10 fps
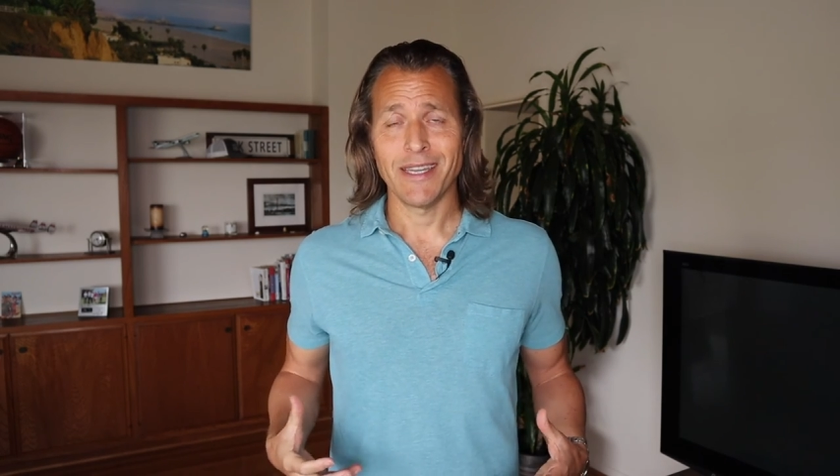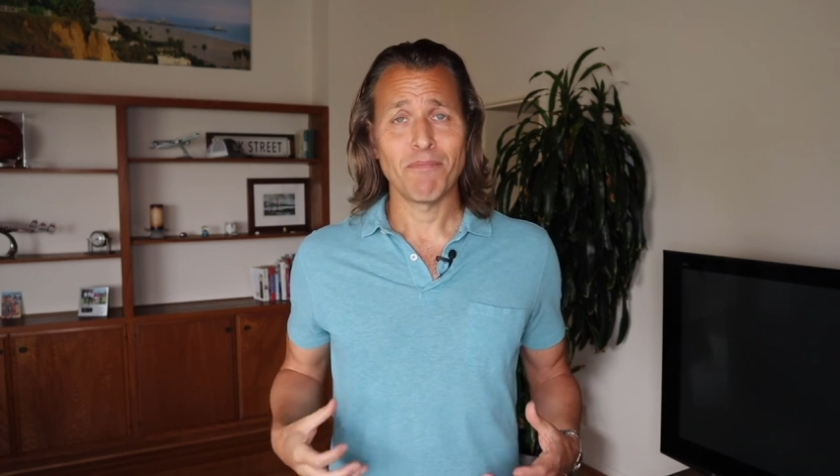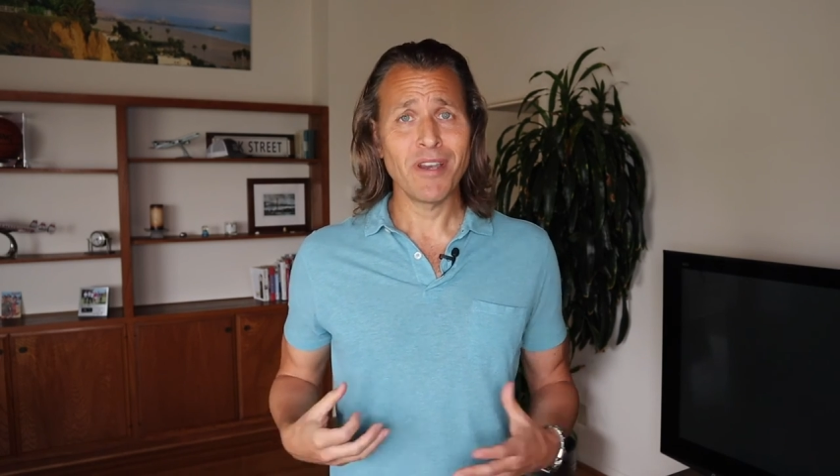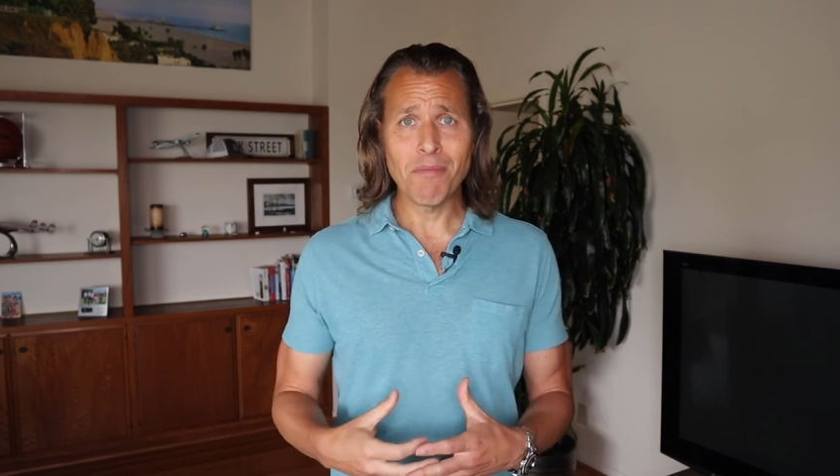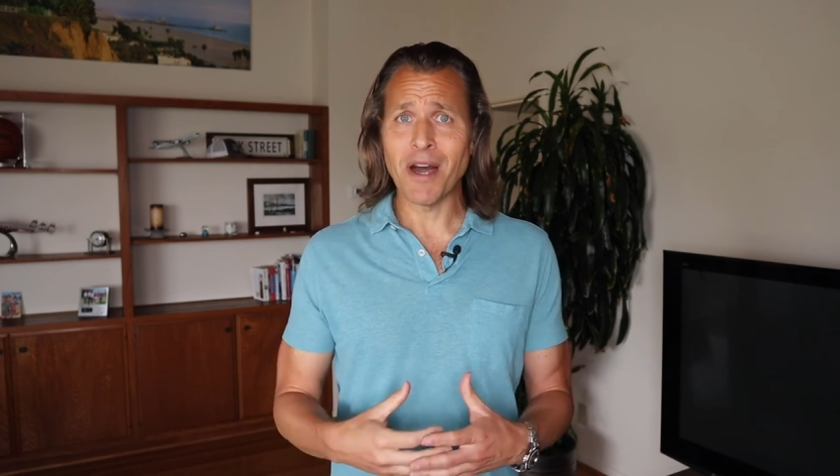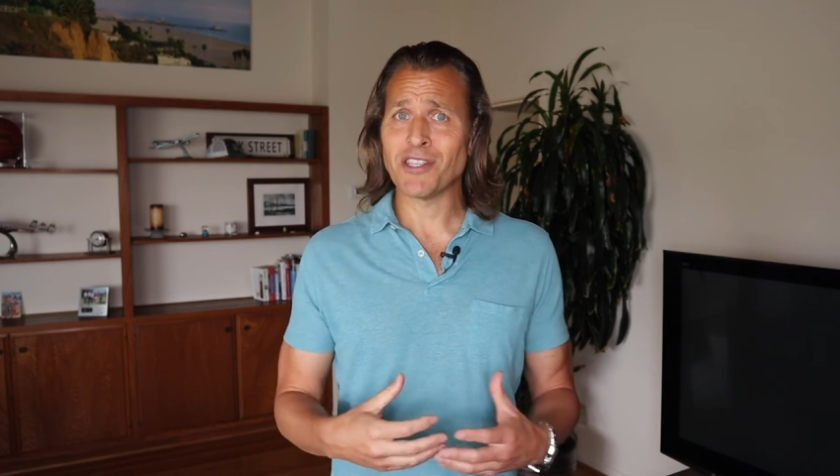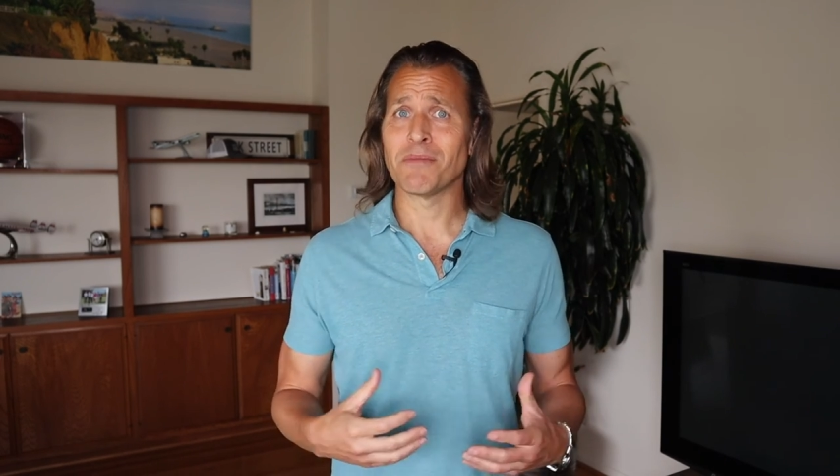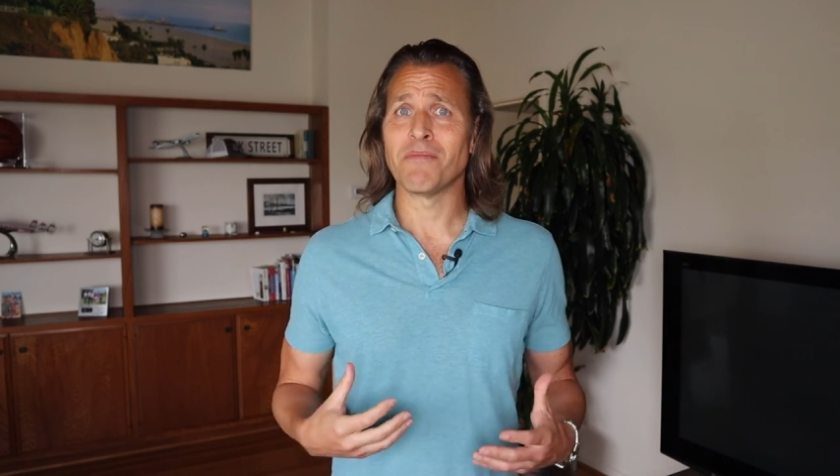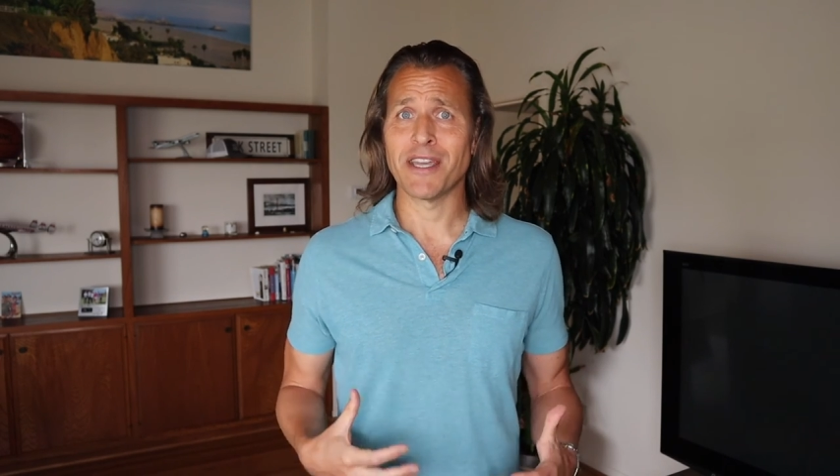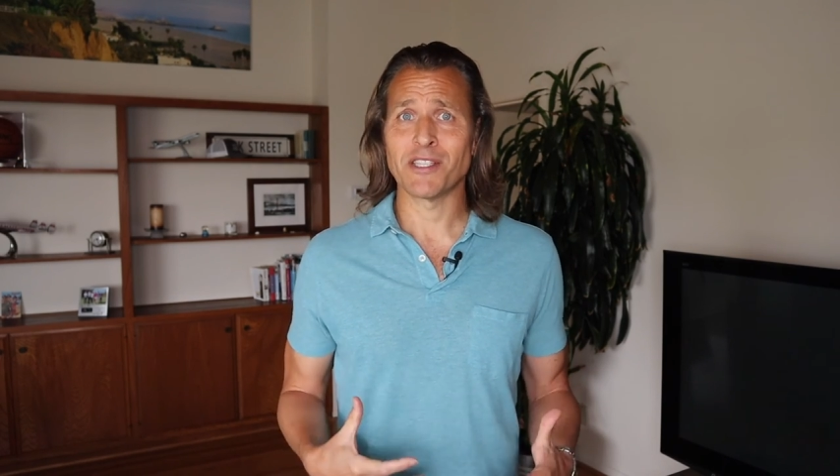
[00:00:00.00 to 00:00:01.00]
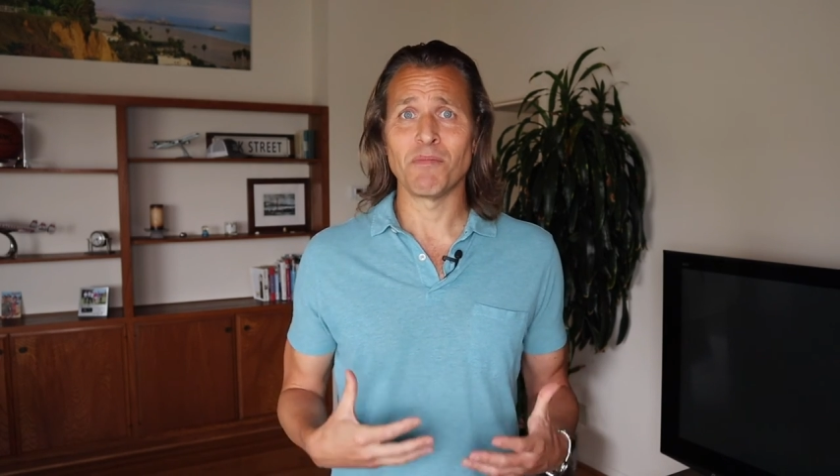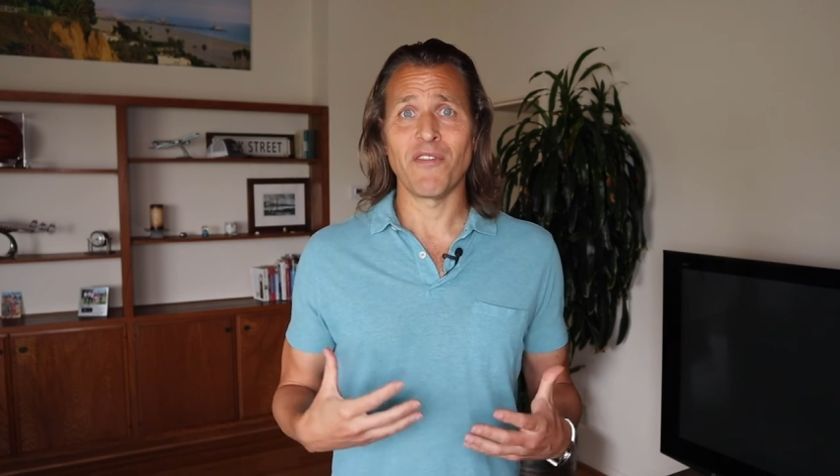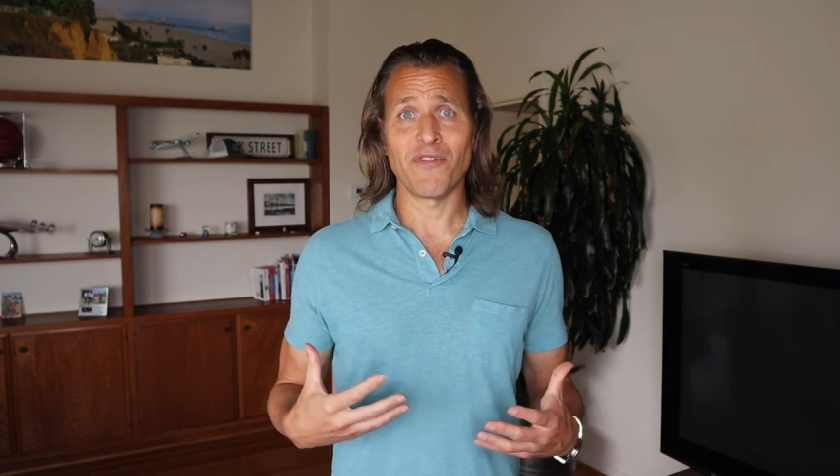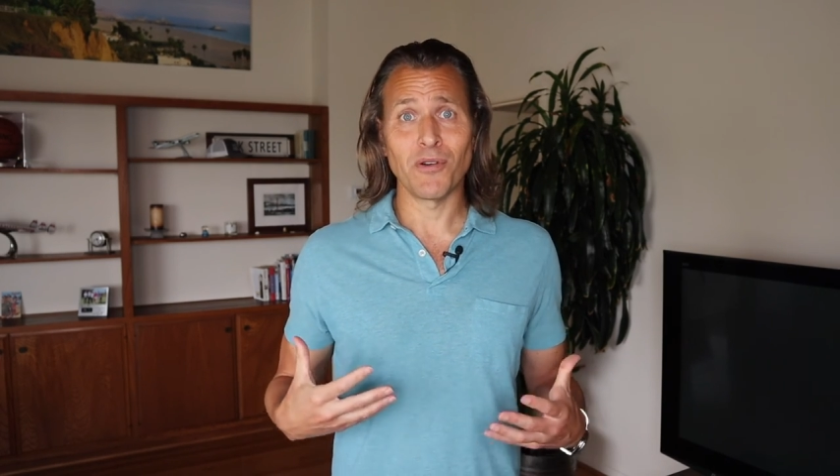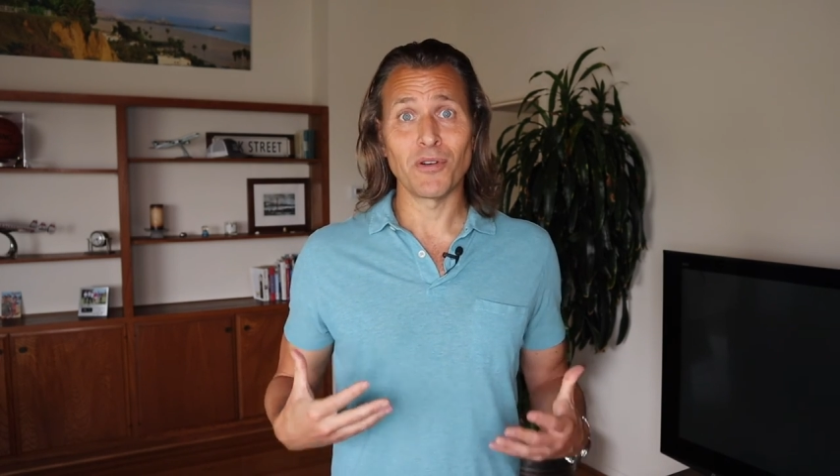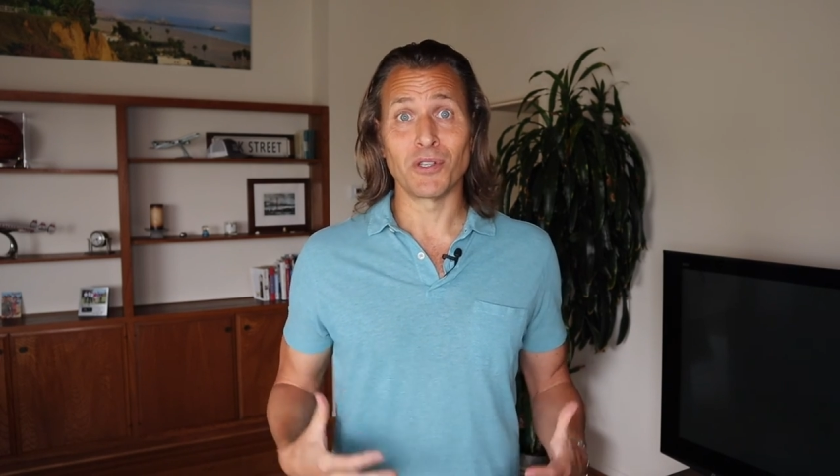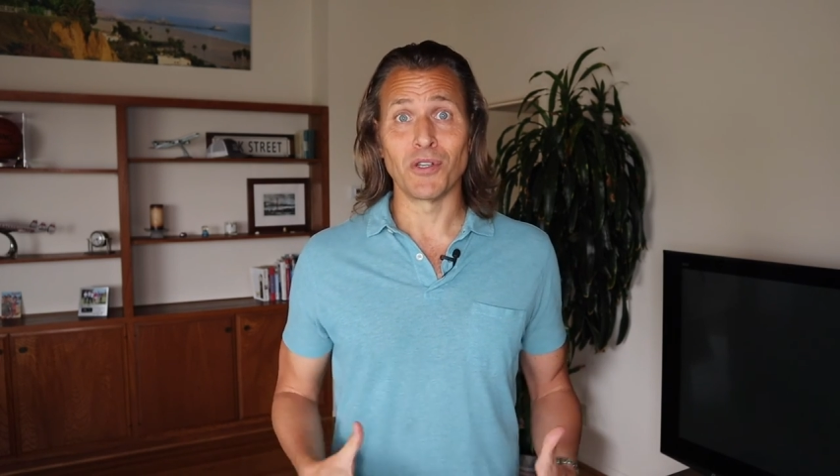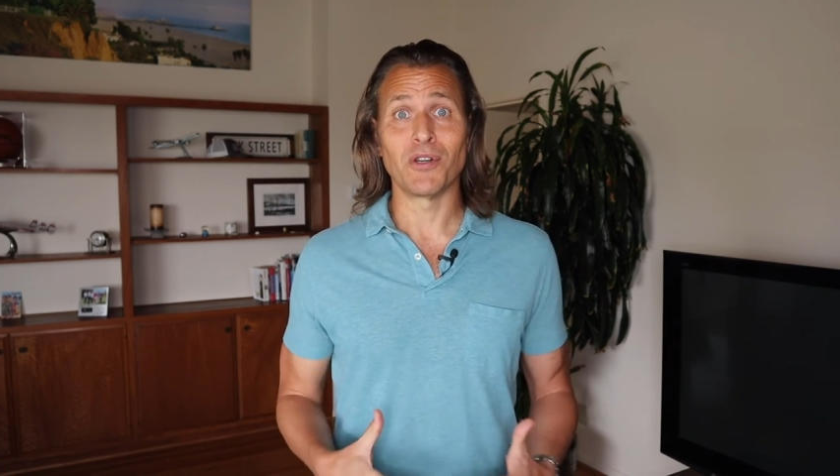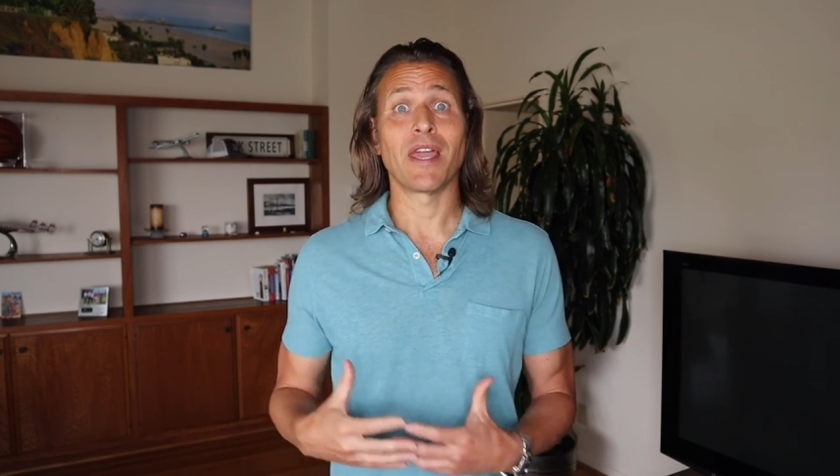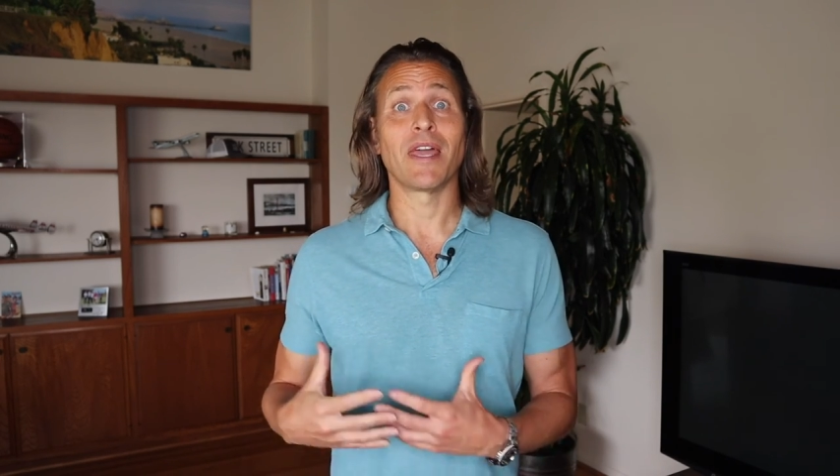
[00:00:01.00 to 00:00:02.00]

Pretty much it makes me feel good